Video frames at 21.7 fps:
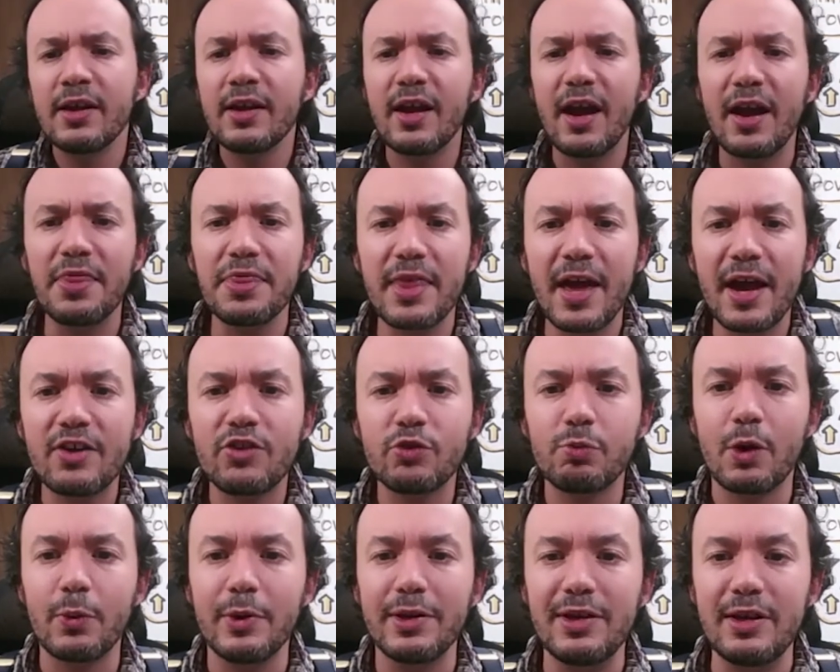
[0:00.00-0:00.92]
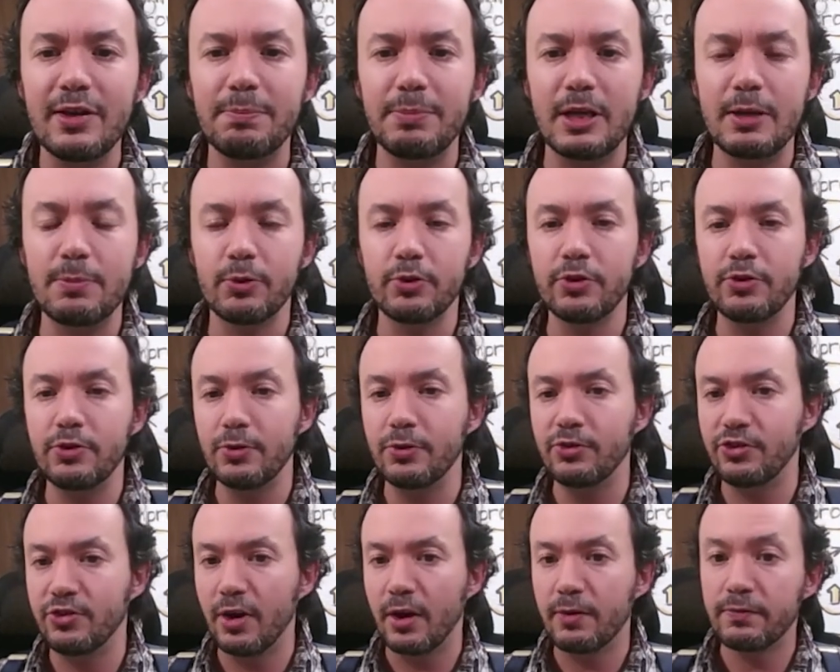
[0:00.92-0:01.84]
and that's where we need people to do
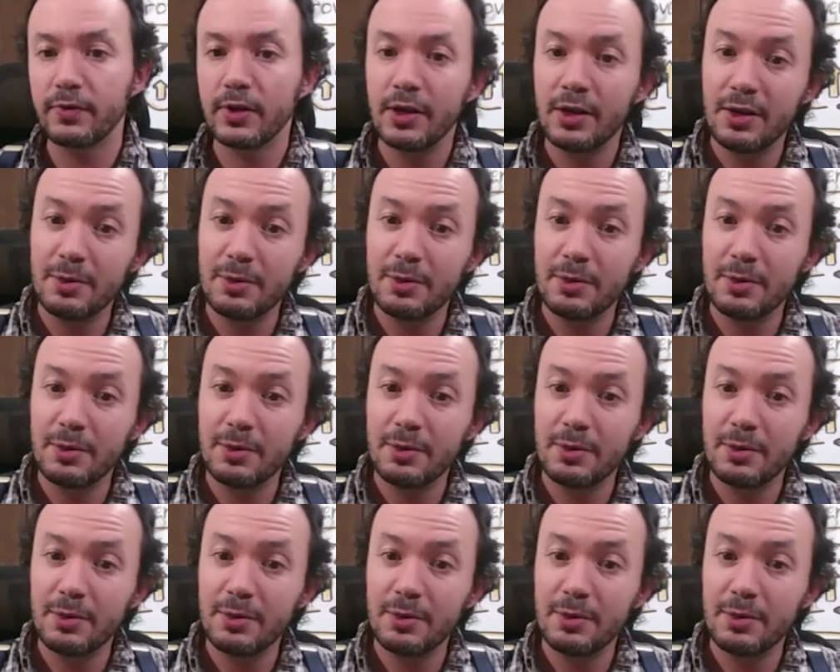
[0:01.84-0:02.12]
stuff.